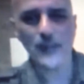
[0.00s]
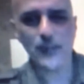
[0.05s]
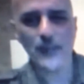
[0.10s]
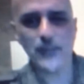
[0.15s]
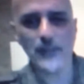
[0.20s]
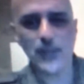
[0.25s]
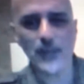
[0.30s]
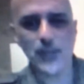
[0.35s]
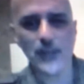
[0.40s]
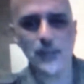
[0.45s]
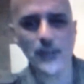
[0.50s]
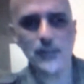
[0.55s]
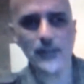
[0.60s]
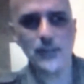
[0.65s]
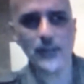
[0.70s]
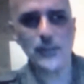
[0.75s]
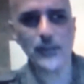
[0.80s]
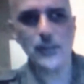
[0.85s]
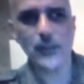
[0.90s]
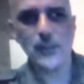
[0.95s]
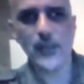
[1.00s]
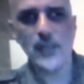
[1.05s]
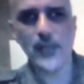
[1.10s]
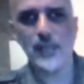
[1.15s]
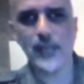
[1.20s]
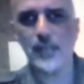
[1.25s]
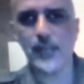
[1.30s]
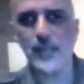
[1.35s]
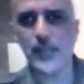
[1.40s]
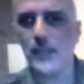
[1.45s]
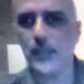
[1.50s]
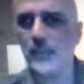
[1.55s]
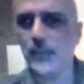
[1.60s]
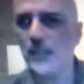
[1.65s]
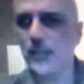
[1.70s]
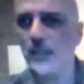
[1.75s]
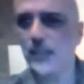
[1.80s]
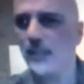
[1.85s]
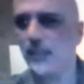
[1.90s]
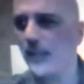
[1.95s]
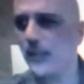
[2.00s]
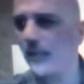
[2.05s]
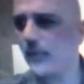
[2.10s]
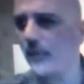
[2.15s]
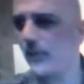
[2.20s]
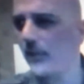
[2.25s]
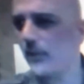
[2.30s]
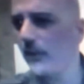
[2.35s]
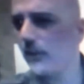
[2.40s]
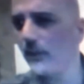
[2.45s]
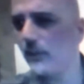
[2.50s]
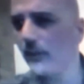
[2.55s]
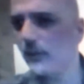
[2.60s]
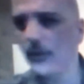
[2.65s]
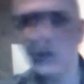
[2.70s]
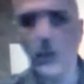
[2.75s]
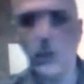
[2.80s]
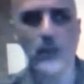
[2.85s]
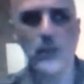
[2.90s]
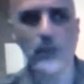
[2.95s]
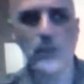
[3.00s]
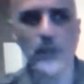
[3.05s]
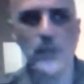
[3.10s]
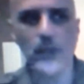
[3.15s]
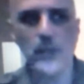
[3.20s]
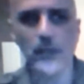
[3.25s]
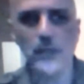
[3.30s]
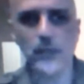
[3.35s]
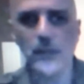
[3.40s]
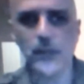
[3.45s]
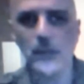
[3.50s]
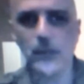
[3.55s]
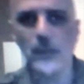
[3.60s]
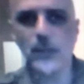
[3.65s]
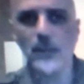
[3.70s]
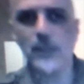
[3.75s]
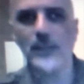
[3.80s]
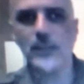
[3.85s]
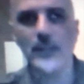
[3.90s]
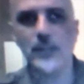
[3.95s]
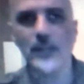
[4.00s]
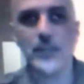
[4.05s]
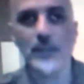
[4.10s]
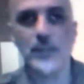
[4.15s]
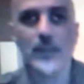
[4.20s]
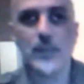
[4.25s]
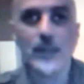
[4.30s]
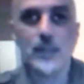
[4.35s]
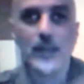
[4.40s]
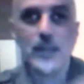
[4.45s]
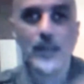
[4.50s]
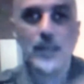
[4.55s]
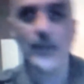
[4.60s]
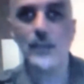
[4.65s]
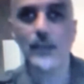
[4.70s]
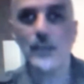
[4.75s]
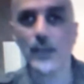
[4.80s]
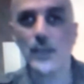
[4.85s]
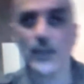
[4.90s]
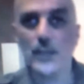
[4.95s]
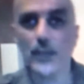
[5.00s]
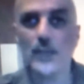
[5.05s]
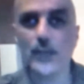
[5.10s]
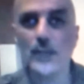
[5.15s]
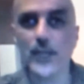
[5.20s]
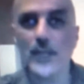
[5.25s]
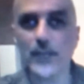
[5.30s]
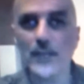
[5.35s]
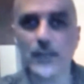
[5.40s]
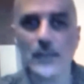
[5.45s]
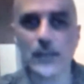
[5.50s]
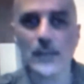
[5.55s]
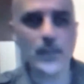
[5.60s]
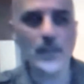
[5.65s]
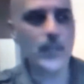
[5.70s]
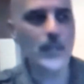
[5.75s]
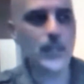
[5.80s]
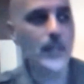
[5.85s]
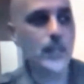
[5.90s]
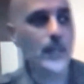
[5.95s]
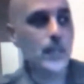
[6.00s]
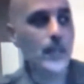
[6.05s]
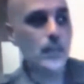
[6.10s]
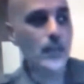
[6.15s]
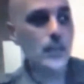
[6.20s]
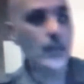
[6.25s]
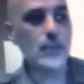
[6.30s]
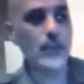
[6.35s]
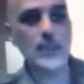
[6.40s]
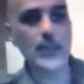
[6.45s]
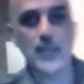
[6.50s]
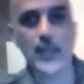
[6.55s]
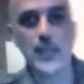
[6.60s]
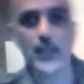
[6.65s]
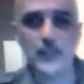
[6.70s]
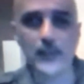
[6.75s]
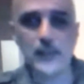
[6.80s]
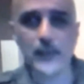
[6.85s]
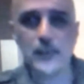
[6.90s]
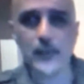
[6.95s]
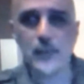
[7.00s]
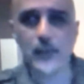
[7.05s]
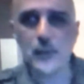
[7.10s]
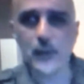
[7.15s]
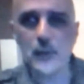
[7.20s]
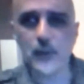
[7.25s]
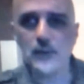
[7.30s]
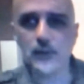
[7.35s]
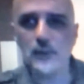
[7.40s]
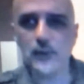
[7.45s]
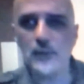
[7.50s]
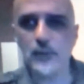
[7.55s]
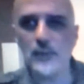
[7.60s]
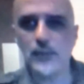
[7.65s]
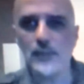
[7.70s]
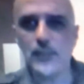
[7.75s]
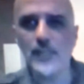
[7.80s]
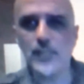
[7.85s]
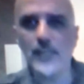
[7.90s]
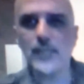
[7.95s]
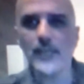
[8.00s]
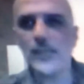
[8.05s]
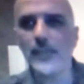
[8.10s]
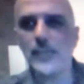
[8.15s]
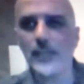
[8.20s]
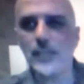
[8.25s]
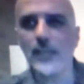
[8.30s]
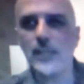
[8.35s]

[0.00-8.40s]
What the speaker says: of scholars, and Maria Gimbentus and, you know, 2 or 3 others. I mean, what is this? This is unbelievable. You mean to tell us that for thousands of years leading up to the